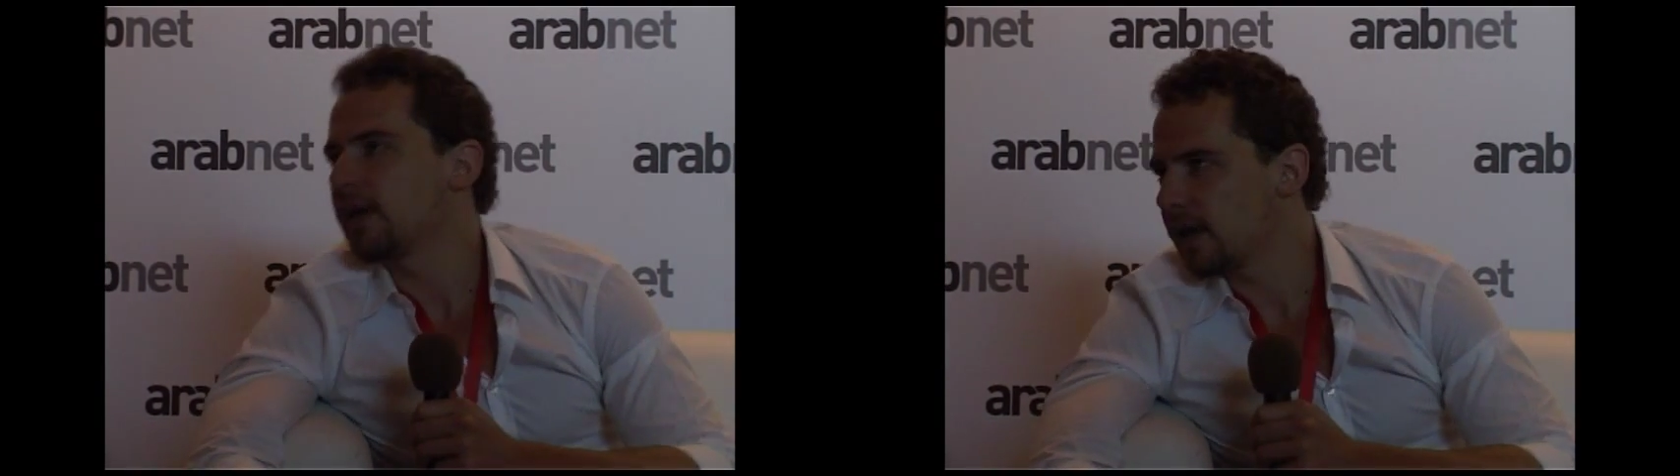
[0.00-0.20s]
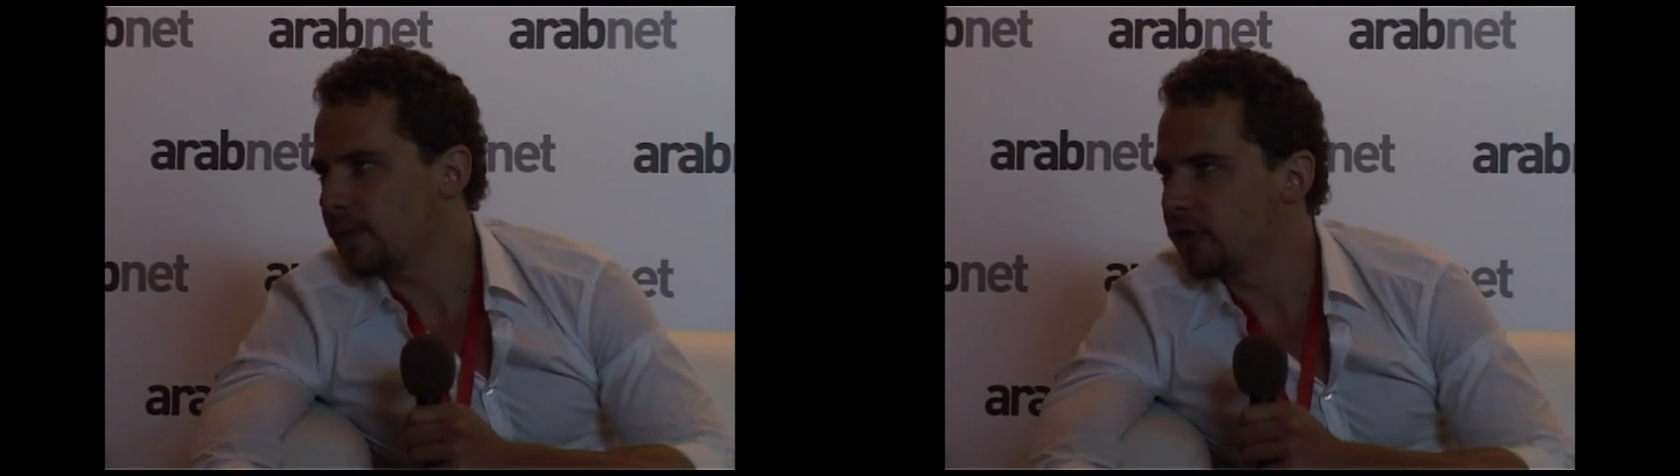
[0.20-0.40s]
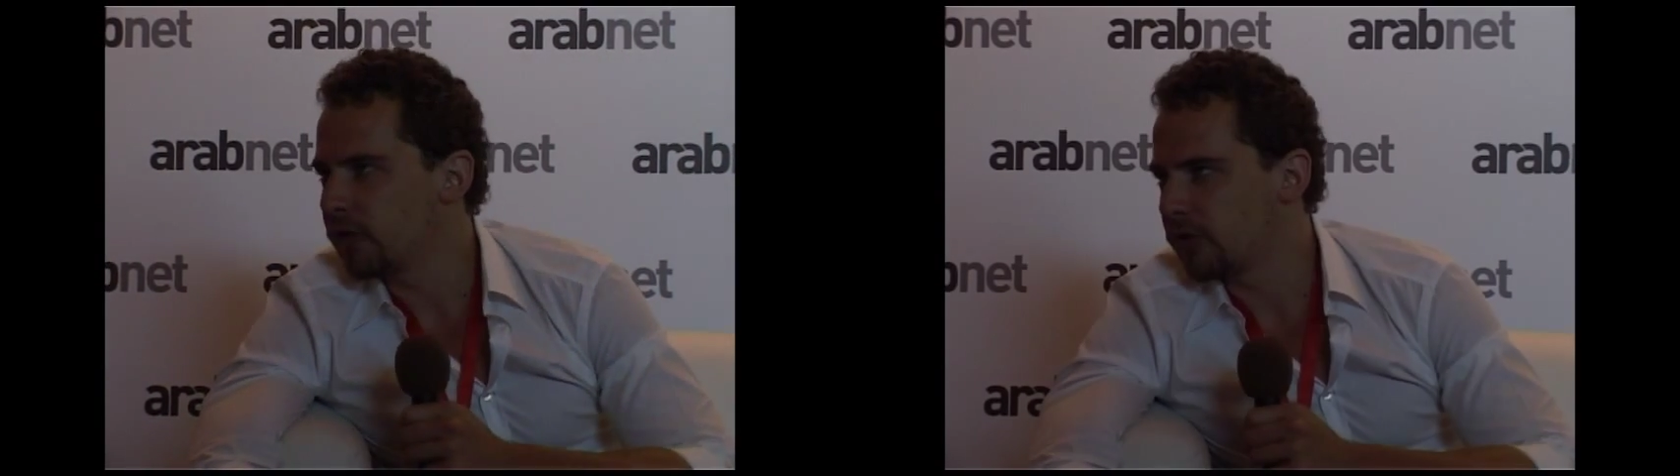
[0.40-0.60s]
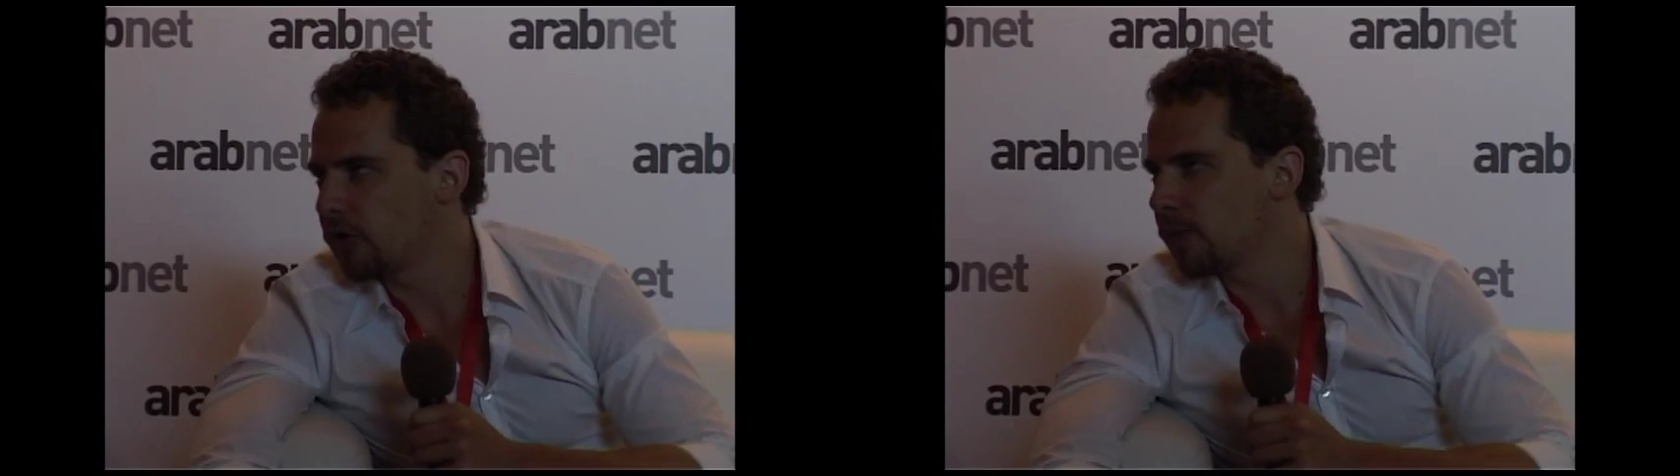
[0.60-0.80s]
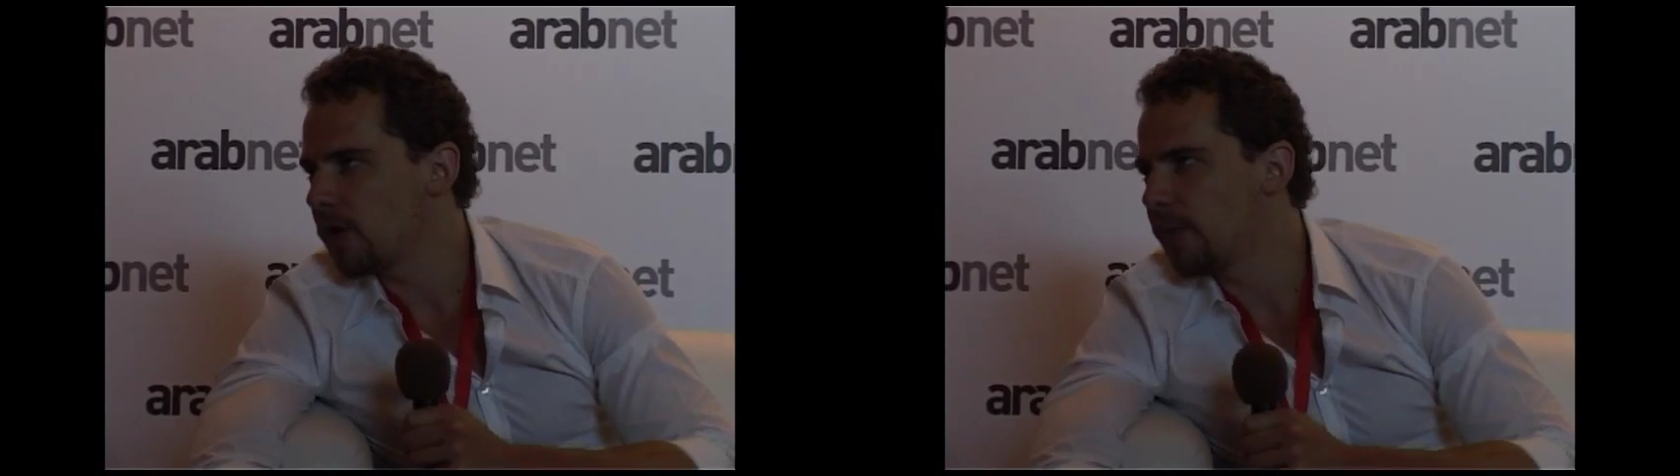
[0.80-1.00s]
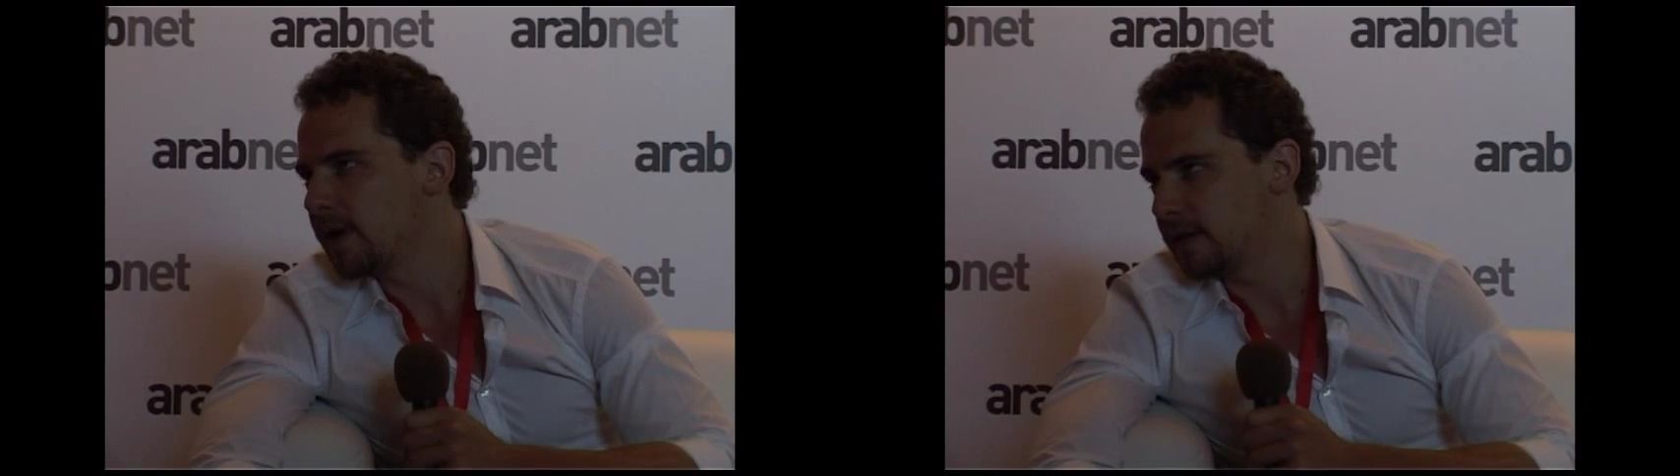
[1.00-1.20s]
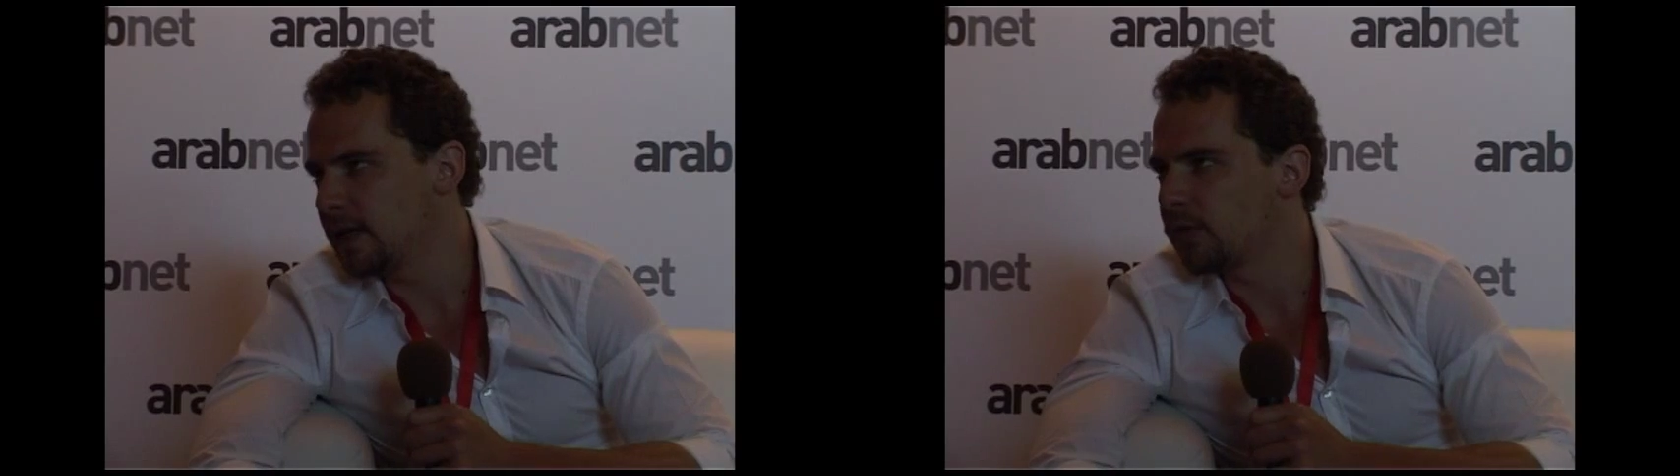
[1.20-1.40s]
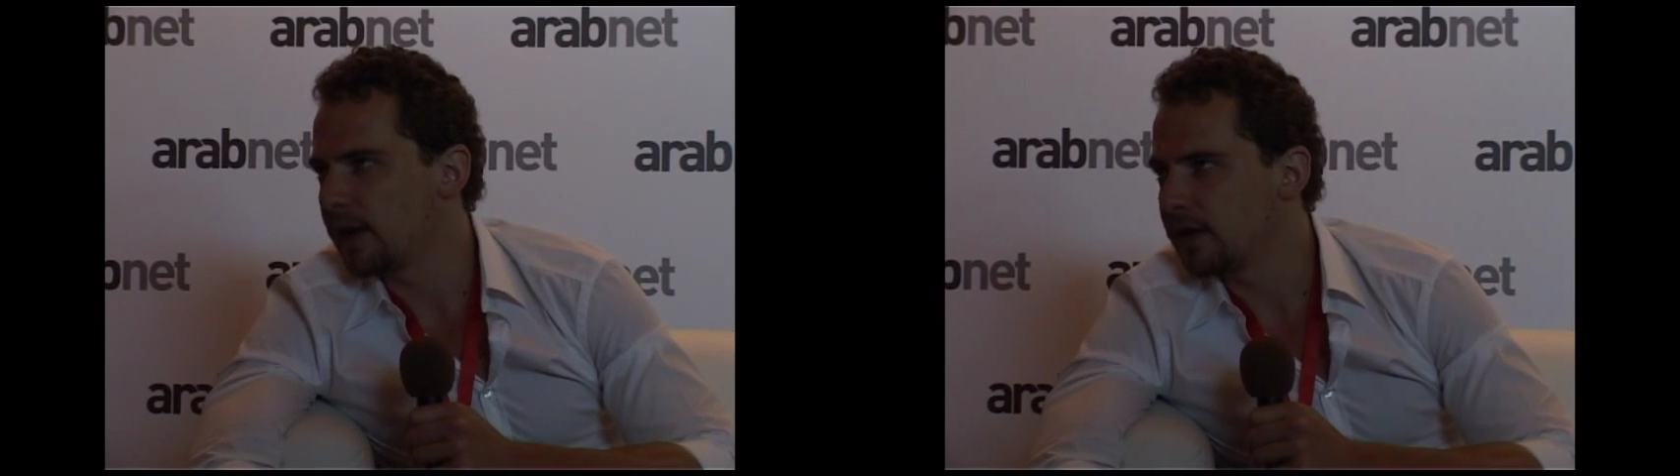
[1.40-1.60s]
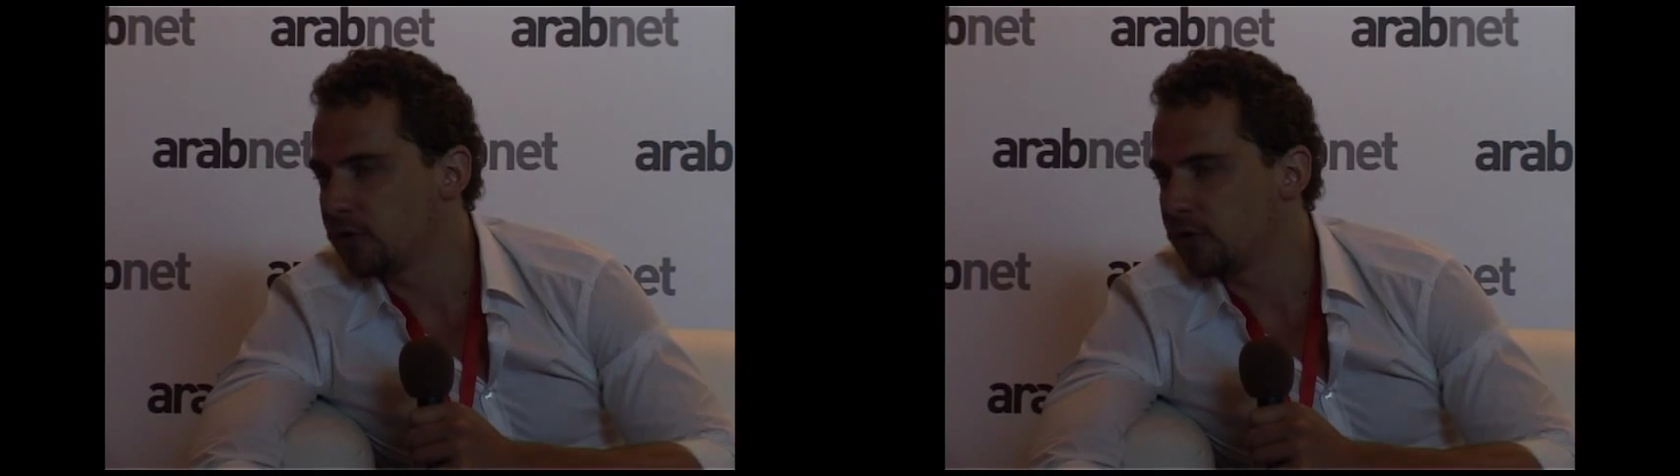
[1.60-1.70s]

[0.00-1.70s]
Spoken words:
get me jump off my seat, right?